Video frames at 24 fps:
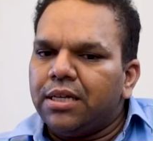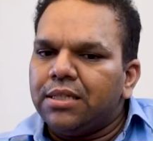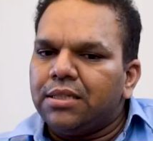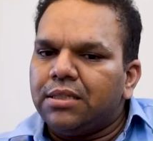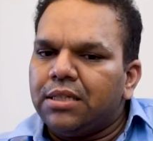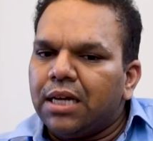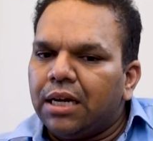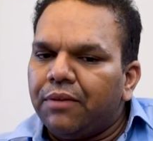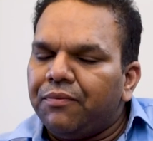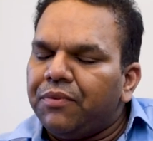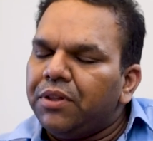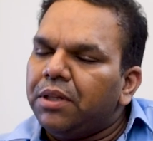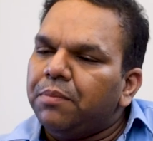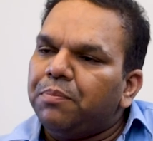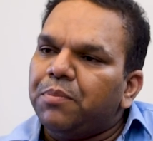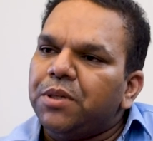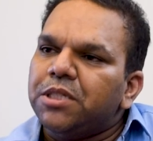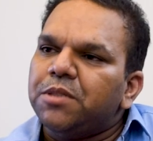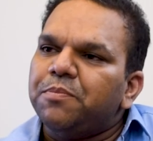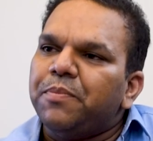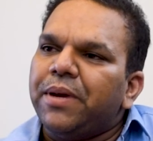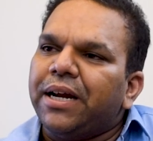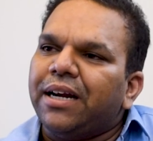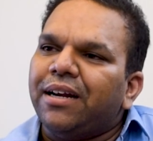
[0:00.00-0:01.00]
is done with the
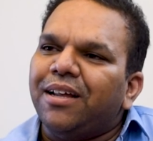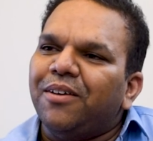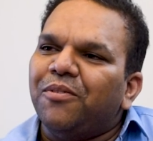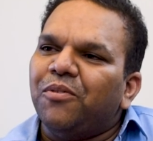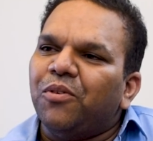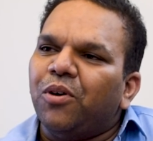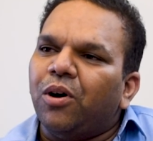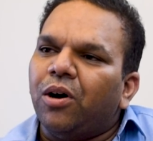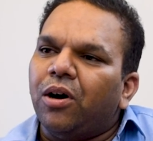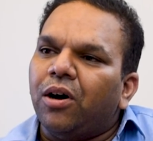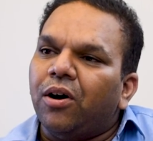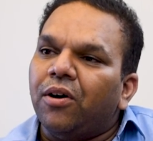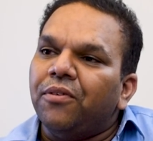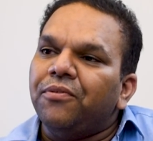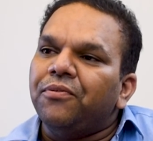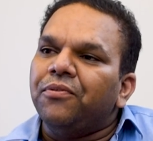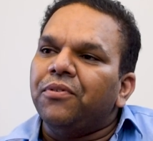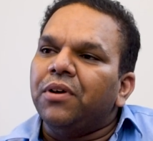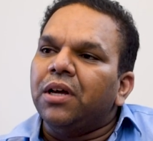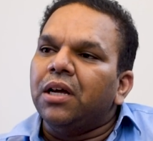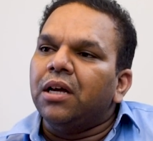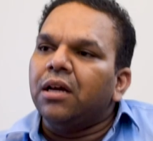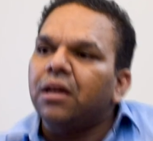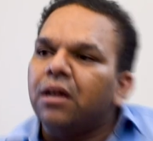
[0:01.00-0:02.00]
perspective of
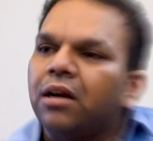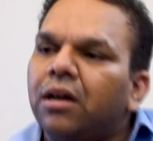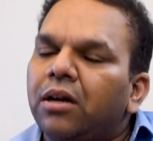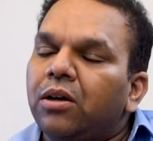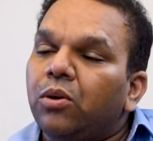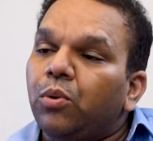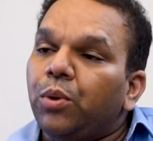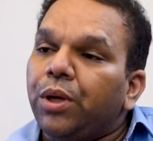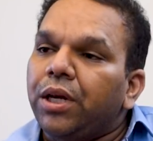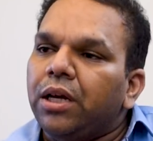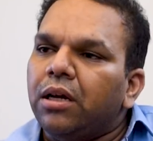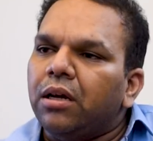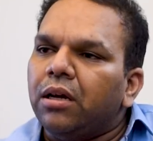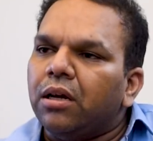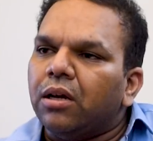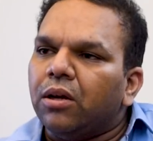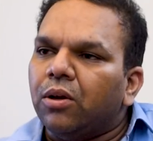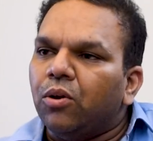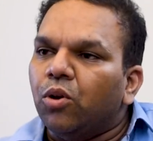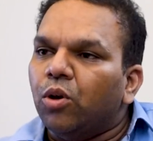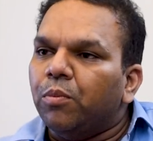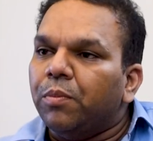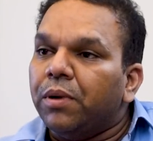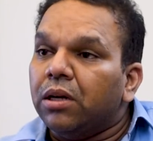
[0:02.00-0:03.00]
doing
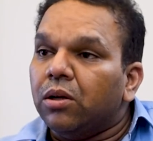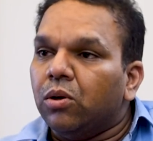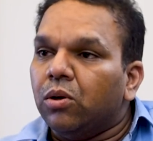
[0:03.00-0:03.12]
global